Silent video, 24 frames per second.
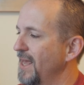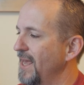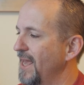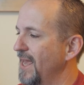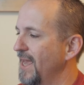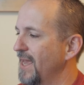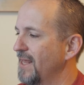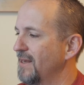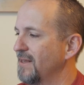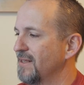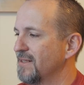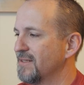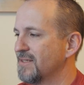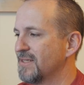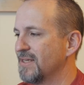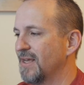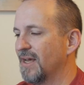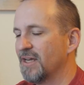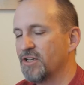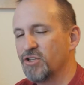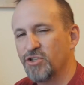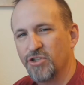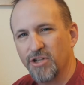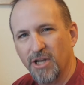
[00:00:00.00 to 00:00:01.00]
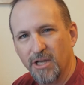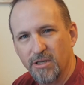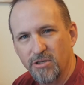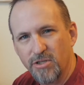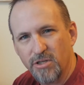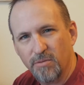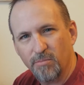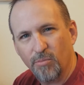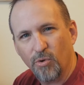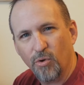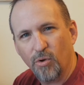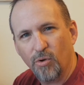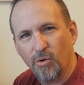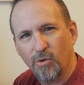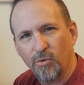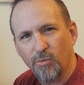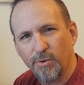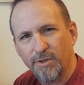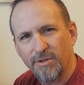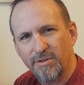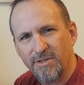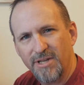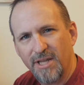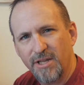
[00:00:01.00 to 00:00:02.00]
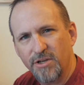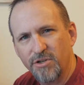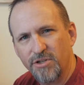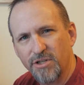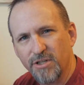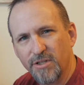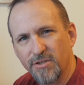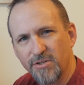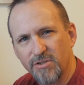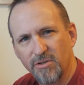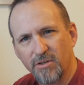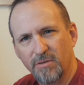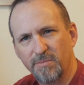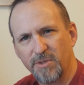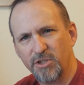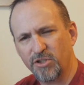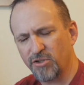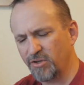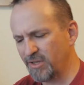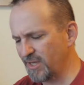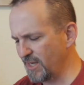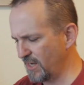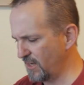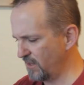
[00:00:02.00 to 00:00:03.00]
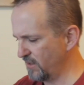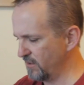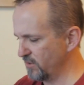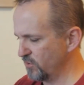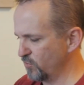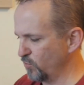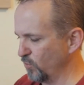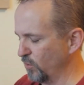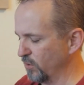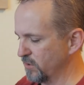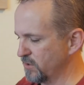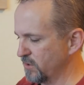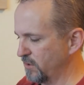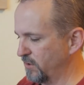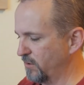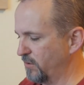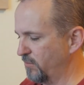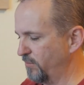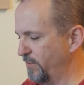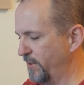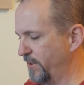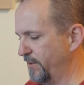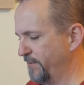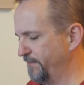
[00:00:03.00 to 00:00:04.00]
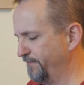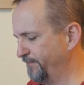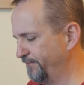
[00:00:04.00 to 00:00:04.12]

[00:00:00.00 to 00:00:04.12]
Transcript: And it's adjustable with tension. So let me show you how this works a little bit.